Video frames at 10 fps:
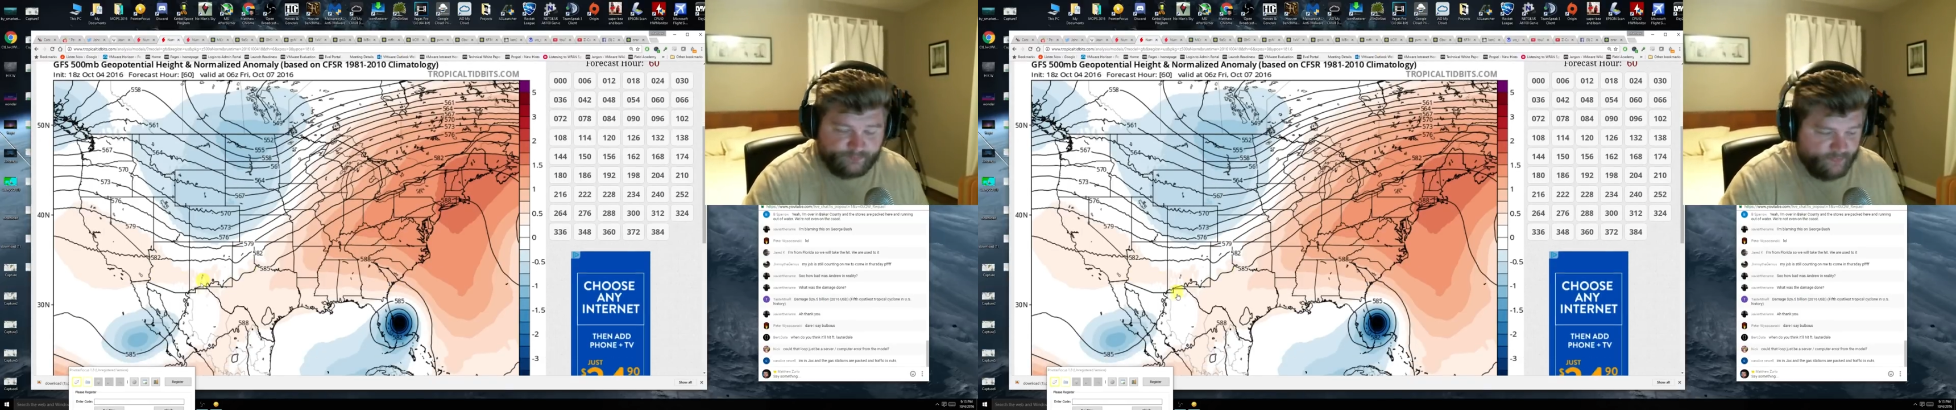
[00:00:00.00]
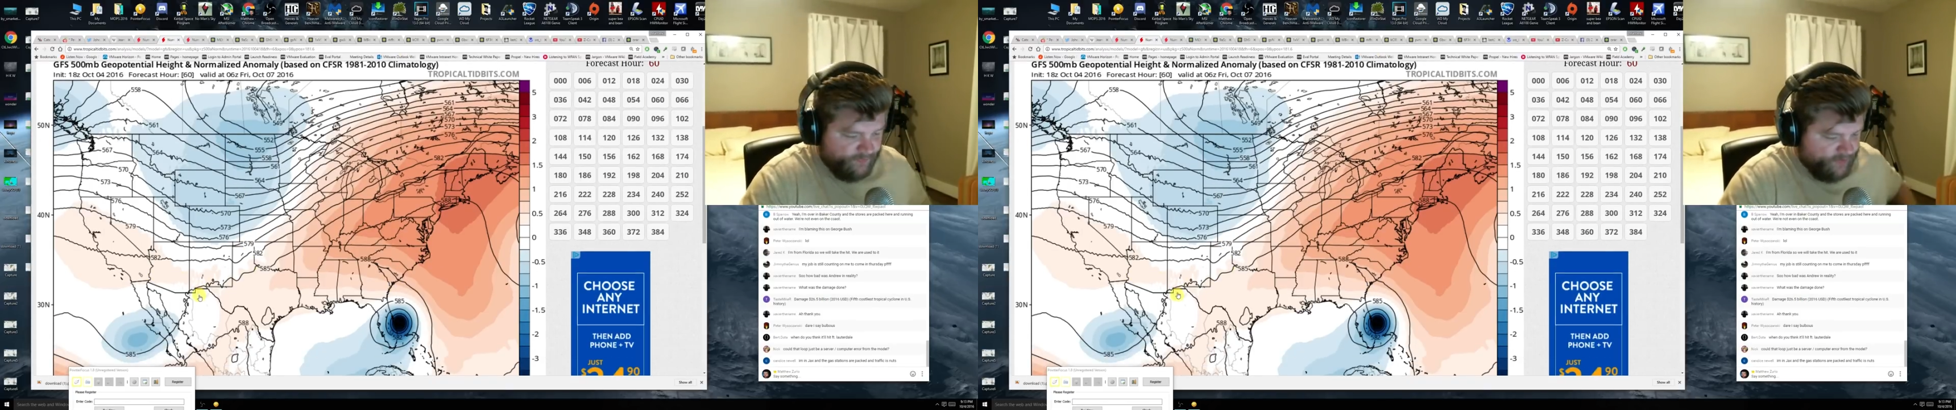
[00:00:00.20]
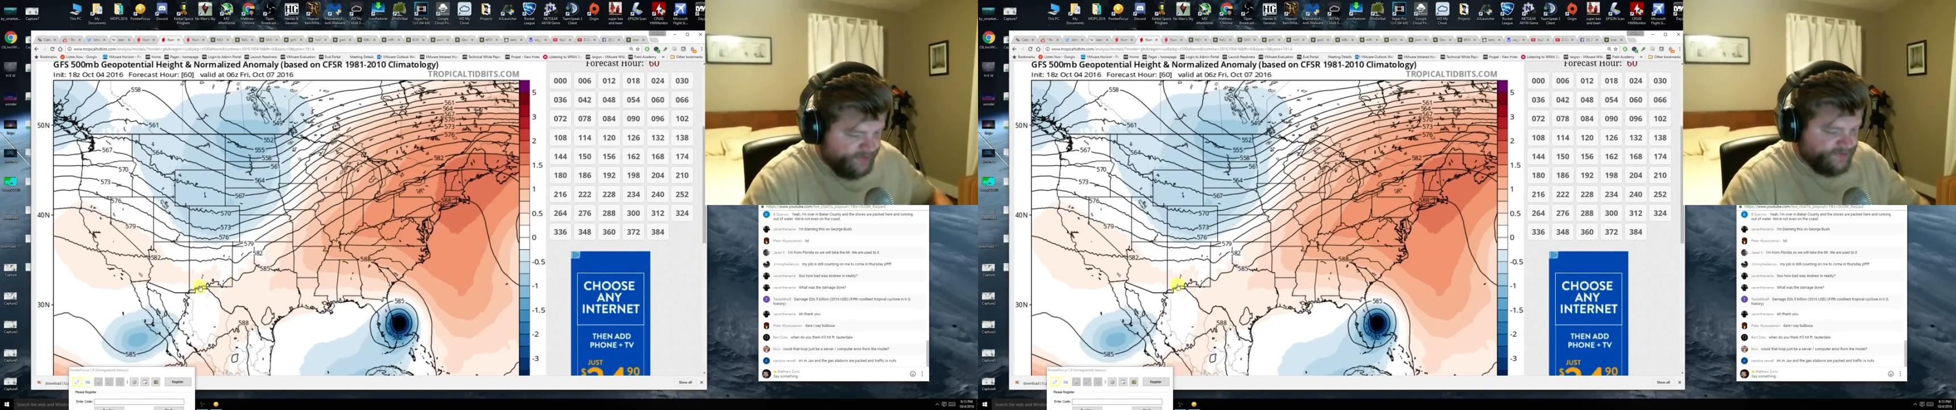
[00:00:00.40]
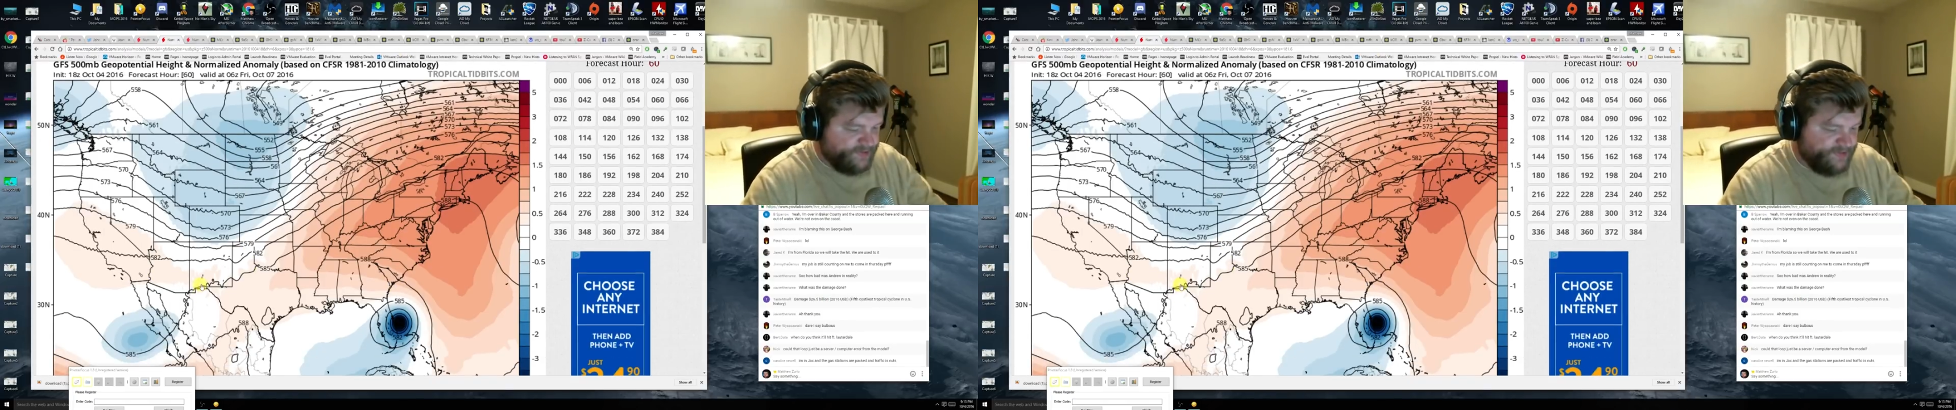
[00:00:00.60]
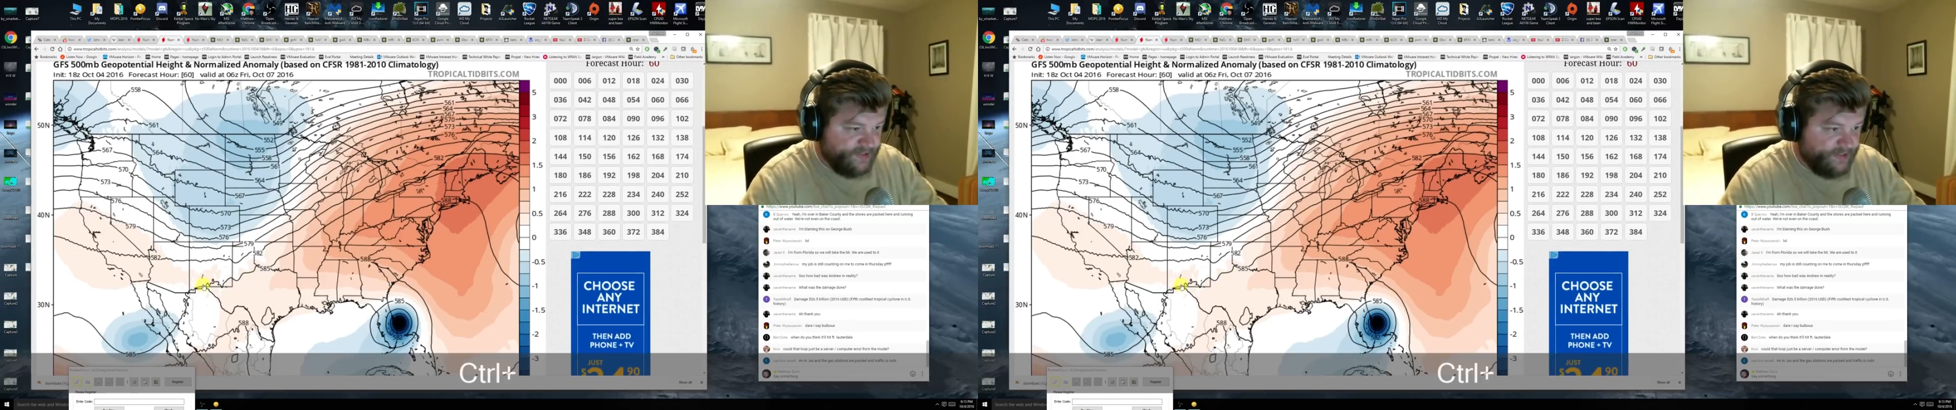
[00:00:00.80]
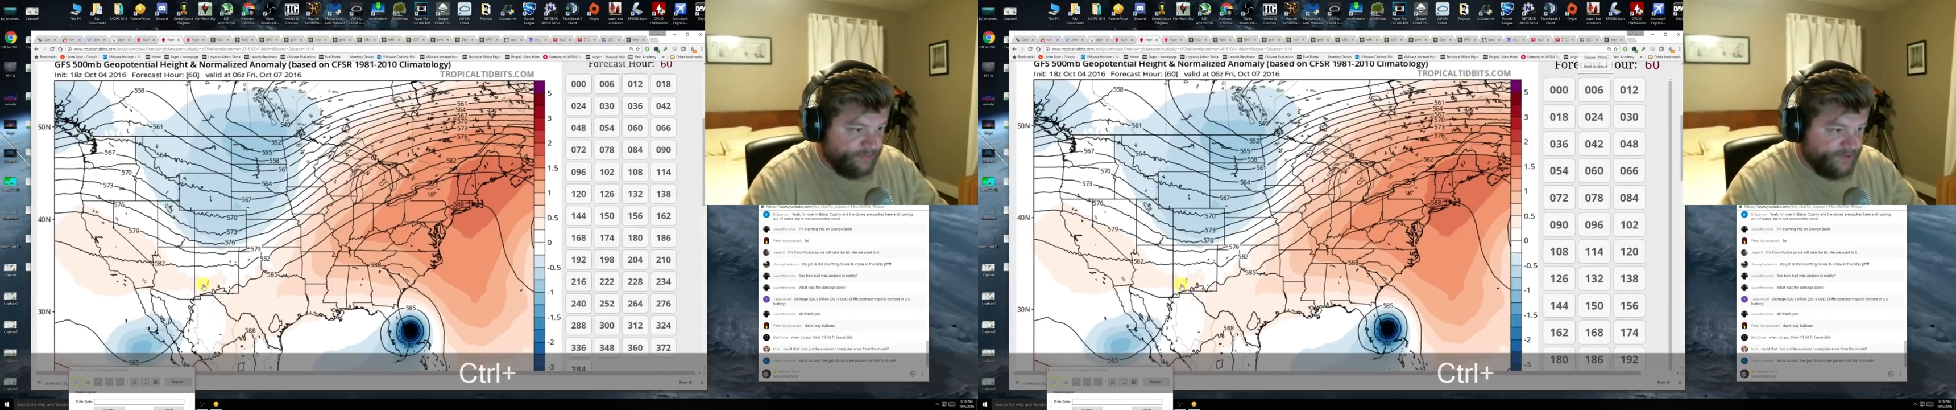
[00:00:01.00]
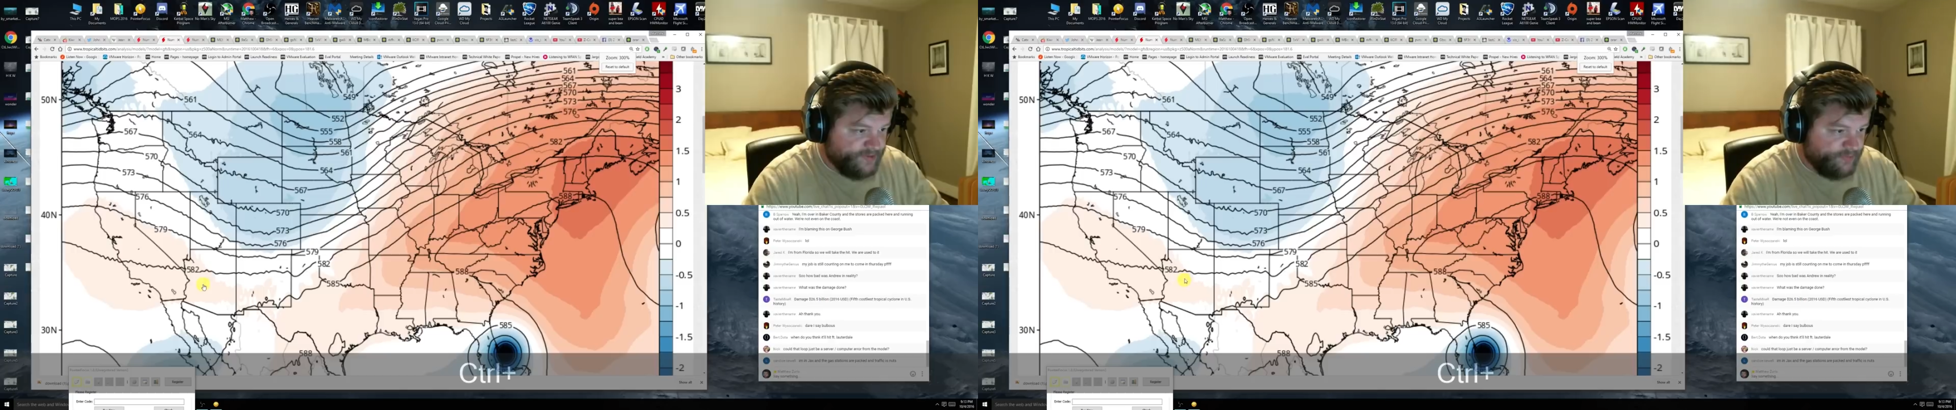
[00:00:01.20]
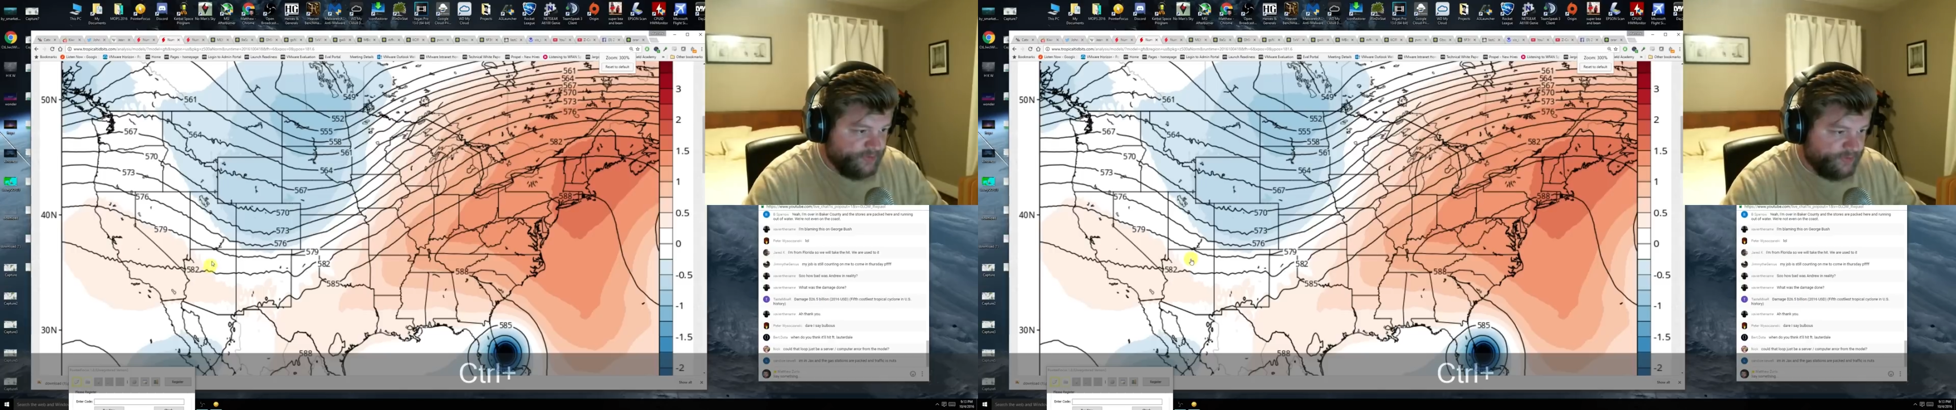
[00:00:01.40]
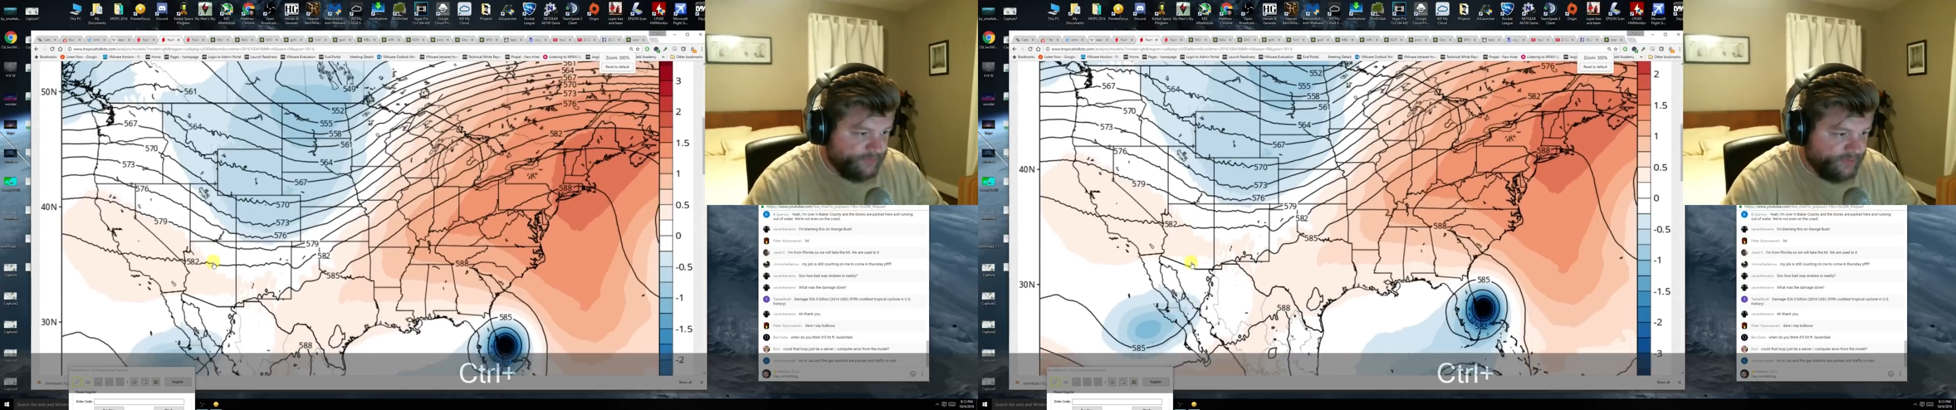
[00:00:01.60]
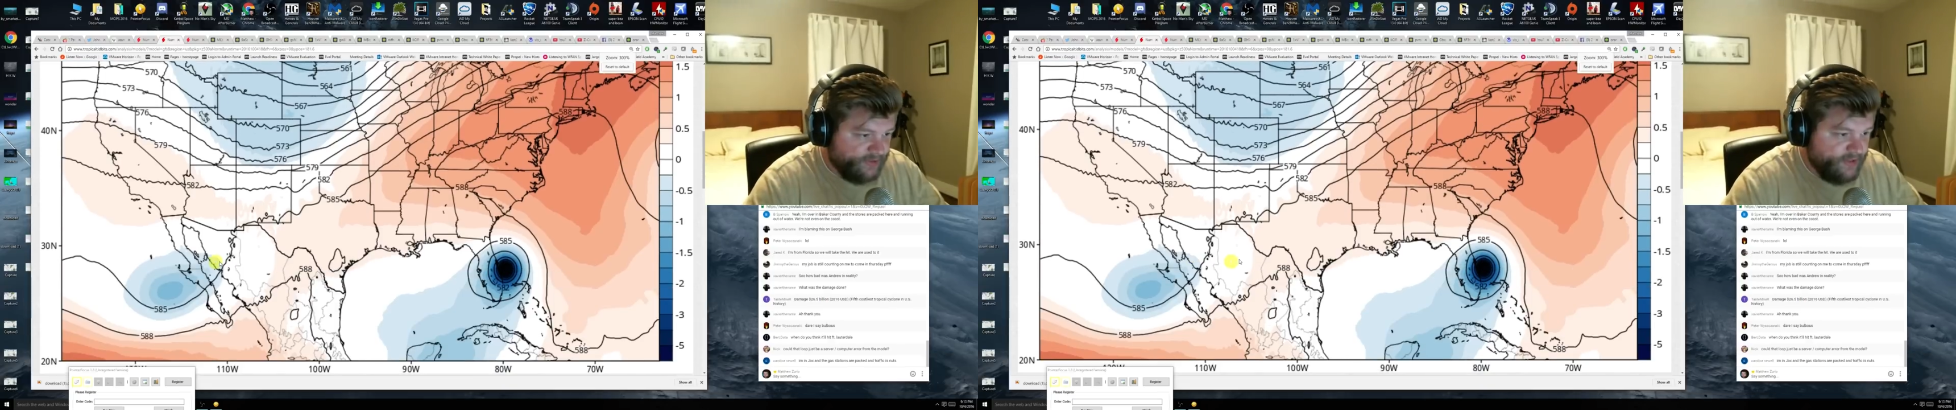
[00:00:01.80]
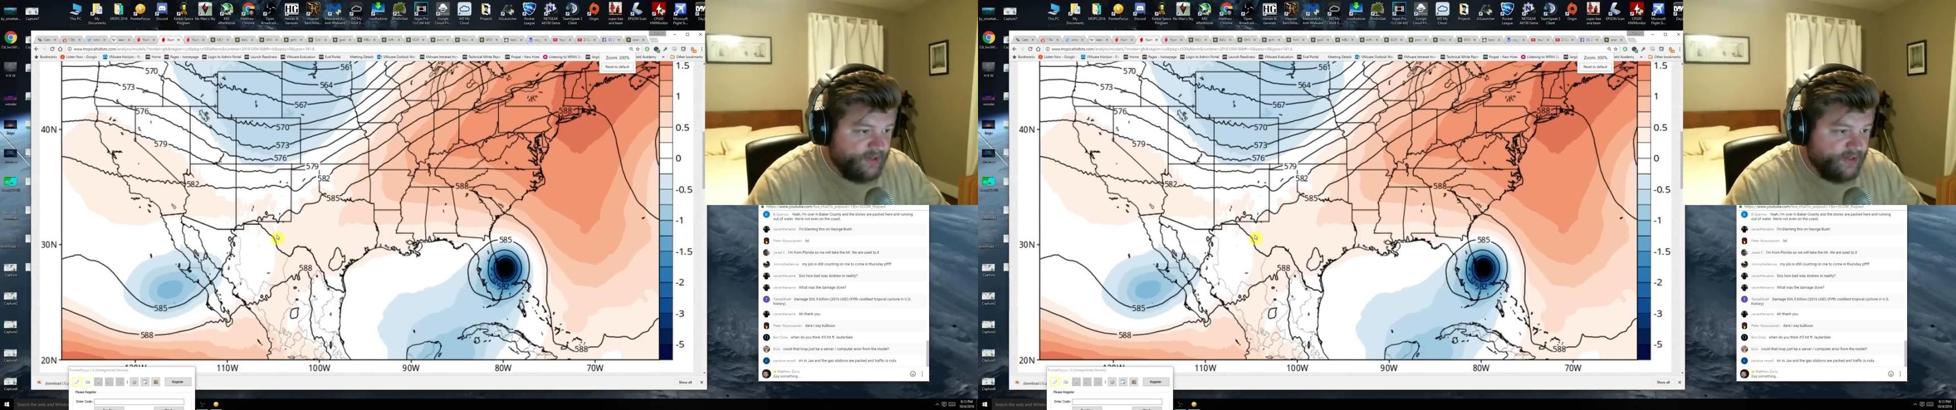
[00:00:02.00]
if you guys can see it, let me zoom in a little bit.